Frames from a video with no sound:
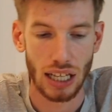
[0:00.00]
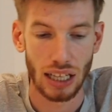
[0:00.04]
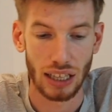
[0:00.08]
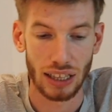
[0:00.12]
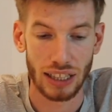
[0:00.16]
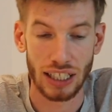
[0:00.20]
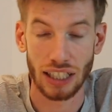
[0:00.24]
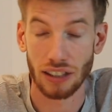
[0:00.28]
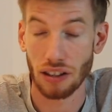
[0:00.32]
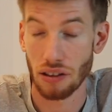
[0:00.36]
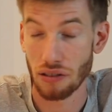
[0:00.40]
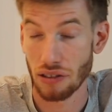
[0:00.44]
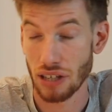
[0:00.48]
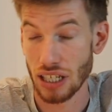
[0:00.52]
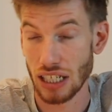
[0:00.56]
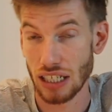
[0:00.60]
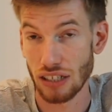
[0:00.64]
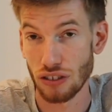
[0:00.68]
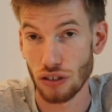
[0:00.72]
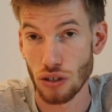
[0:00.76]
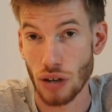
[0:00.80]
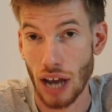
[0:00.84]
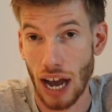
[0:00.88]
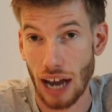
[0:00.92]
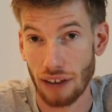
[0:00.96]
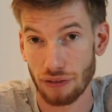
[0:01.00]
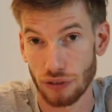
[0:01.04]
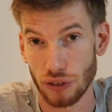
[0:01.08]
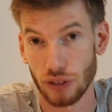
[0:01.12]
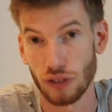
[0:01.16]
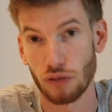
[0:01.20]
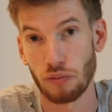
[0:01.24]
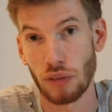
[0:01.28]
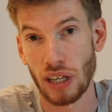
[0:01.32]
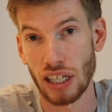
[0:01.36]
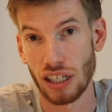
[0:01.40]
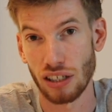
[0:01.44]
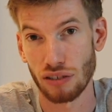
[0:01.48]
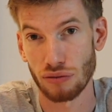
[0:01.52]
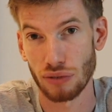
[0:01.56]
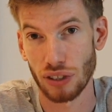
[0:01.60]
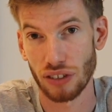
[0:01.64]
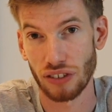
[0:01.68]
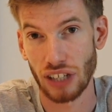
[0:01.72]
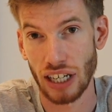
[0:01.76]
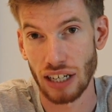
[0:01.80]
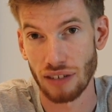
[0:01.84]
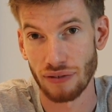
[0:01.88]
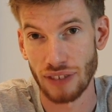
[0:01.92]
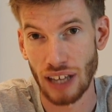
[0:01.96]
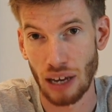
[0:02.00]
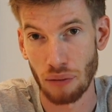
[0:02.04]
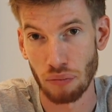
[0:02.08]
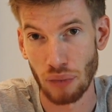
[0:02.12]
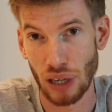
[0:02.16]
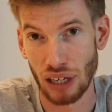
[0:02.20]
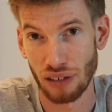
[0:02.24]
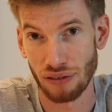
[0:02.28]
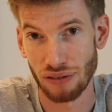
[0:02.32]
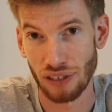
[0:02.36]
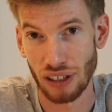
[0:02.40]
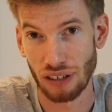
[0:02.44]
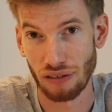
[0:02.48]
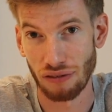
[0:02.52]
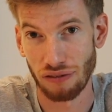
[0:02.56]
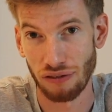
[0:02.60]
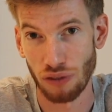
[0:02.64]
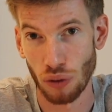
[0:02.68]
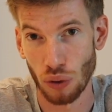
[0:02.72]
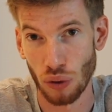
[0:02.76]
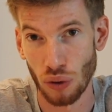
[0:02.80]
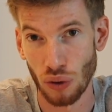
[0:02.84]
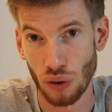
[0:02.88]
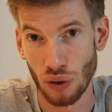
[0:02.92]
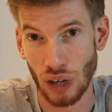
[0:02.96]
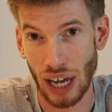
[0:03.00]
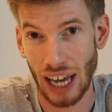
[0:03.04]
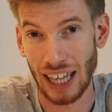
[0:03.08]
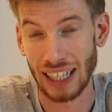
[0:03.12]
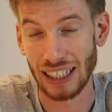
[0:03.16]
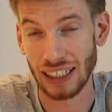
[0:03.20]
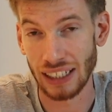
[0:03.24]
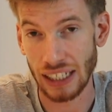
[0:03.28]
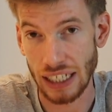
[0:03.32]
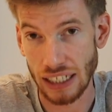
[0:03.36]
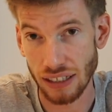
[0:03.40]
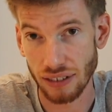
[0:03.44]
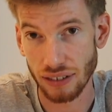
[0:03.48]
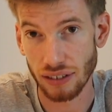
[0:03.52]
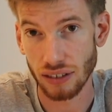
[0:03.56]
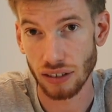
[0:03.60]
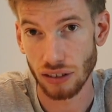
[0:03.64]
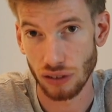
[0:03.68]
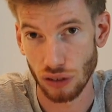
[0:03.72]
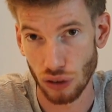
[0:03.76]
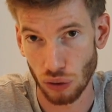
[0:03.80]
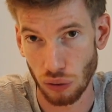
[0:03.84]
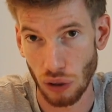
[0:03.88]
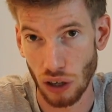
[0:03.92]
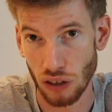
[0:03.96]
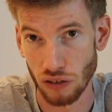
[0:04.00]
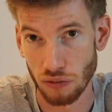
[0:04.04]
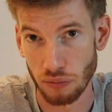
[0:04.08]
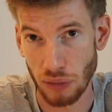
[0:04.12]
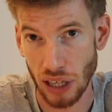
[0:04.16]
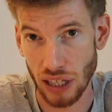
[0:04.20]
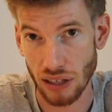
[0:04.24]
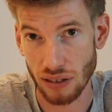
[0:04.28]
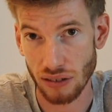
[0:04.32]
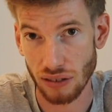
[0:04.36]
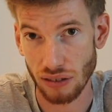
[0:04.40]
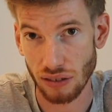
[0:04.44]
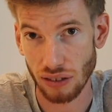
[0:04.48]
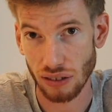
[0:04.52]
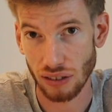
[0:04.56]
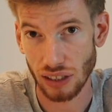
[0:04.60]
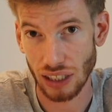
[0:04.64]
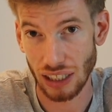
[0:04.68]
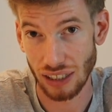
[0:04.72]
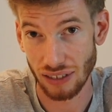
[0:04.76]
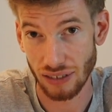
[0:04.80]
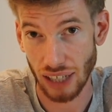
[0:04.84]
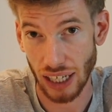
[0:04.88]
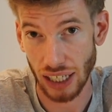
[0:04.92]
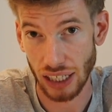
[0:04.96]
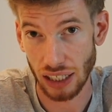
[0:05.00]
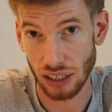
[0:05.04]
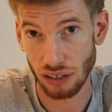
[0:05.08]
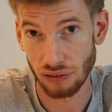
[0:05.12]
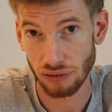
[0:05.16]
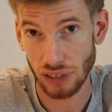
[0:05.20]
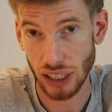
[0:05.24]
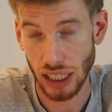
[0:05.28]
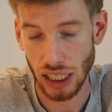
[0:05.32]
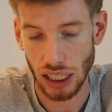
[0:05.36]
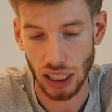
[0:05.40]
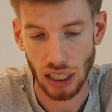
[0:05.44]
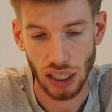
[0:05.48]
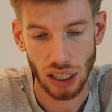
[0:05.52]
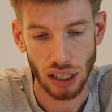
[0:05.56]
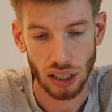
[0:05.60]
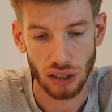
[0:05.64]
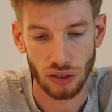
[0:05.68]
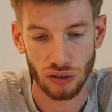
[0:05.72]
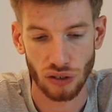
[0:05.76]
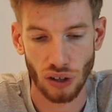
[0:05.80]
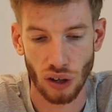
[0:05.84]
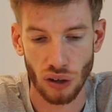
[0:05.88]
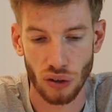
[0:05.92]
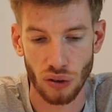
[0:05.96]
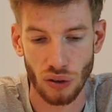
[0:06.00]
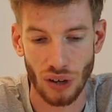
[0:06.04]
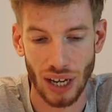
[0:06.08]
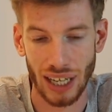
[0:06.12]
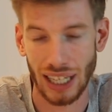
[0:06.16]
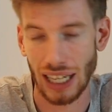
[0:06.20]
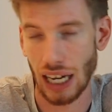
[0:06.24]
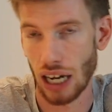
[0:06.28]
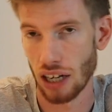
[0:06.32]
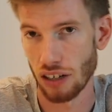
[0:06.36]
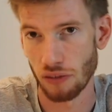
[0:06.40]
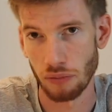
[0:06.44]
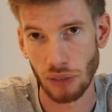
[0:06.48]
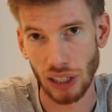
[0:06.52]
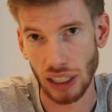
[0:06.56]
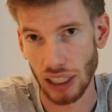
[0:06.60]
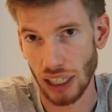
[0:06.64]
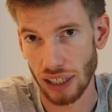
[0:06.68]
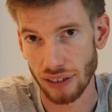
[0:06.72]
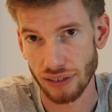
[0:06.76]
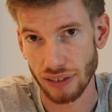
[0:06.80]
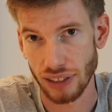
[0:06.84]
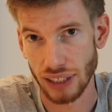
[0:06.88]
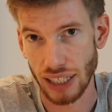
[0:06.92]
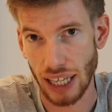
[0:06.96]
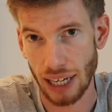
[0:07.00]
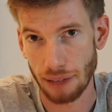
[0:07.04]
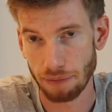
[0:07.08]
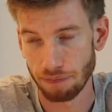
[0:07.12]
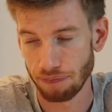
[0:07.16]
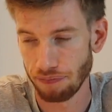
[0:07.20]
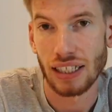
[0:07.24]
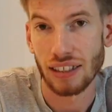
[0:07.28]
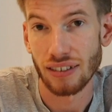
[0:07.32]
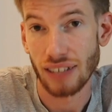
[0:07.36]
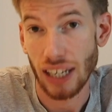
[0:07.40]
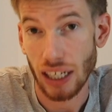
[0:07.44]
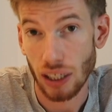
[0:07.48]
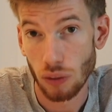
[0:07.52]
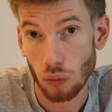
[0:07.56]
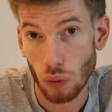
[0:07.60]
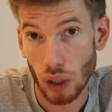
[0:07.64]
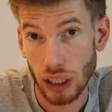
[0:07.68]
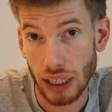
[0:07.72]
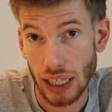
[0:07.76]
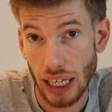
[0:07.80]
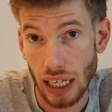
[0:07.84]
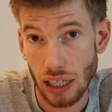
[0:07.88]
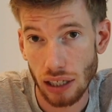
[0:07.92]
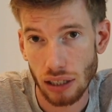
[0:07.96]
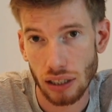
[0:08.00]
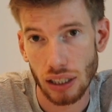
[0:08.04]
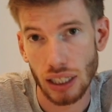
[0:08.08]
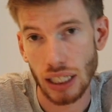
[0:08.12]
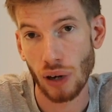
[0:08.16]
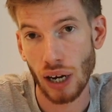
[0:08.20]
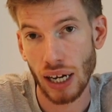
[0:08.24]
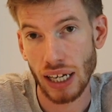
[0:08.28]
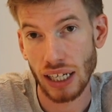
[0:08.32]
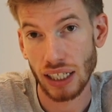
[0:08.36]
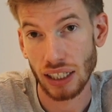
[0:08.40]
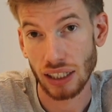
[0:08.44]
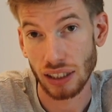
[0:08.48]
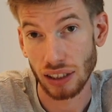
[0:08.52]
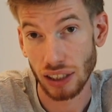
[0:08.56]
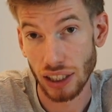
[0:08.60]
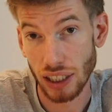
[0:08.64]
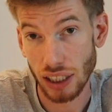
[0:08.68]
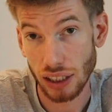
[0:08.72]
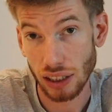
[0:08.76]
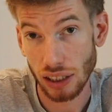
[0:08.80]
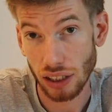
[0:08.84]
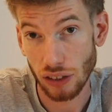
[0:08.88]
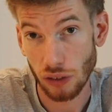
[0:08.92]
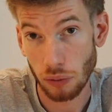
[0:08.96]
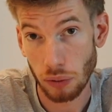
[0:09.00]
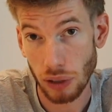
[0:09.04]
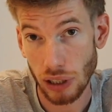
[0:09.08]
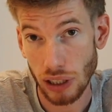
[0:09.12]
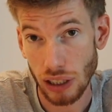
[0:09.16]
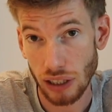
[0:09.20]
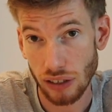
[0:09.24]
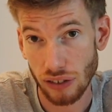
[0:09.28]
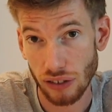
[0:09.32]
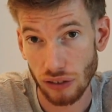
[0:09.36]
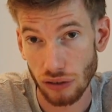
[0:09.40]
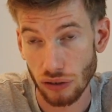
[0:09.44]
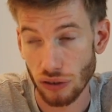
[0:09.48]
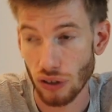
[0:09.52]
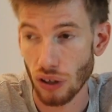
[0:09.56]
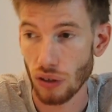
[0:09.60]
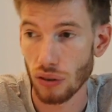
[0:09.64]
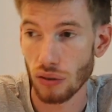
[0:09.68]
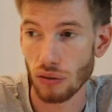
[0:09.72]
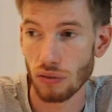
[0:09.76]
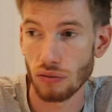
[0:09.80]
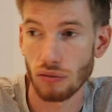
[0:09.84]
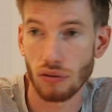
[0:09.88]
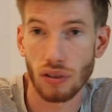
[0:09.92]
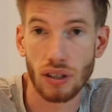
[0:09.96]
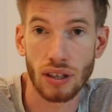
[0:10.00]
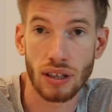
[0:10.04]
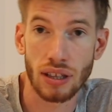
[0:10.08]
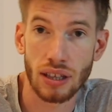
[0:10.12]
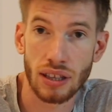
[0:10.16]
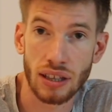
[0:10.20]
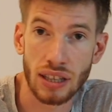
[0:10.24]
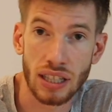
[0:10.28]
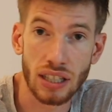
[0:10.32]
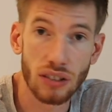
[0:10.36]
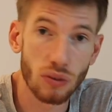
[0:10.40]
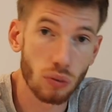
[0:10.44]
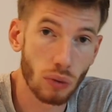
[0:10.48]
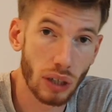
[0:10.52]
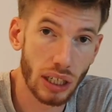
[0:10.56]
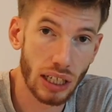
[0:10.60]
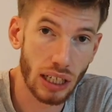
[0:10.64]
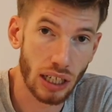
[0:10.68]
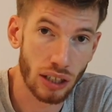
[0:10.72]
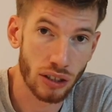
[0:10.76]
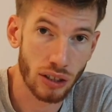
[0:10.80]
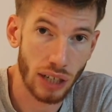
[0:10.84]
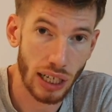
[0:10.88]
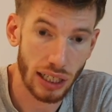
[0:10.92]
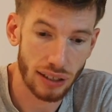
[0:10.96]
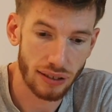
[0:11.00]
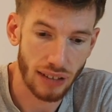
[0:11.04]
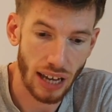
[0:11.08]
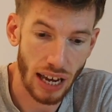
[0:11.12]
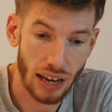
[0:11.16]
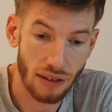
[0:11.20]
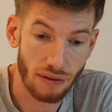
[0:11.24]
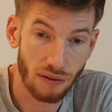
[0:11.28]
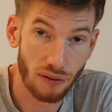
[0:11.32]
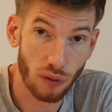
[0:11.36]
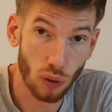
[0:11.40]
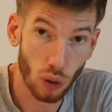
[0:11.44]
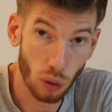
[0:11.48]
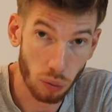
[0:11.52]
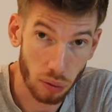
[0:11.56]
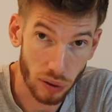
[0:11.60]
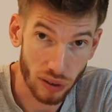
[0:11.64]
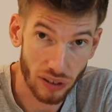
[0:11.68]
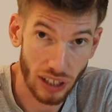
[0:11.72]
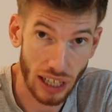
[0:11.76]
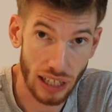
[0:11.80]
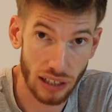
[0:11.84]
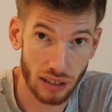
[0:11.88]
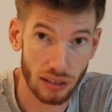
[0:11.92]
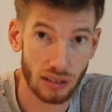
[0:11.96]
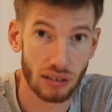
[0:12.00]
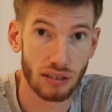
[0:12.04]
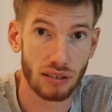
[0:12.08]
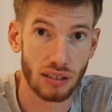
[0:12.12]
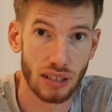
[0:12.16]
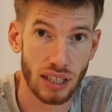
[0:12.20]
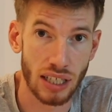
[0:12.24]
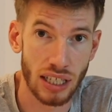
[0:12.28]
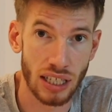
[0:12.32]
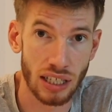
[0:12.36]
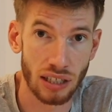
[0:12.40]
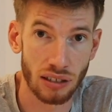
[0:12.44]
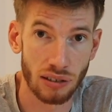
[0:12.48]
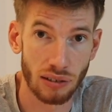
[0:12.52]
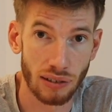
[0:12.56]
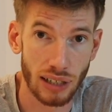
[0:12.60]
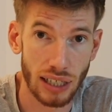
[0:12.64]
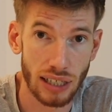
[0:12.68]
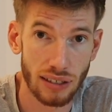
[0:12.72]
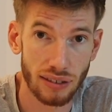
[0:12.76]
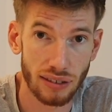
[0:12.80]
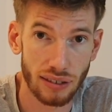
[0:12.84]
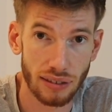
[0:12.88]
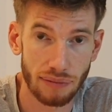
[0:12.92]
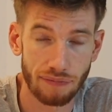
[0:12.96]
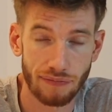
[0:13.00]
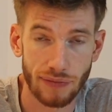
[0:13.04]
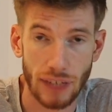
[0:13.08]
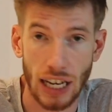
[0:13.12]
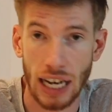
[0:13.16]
The other thing is you have to have been in receipt of that benefit for at least 12 months consecutively. So it can't have been less than that. The second one then, prior clinical experience. So this one attracts a 4% increase.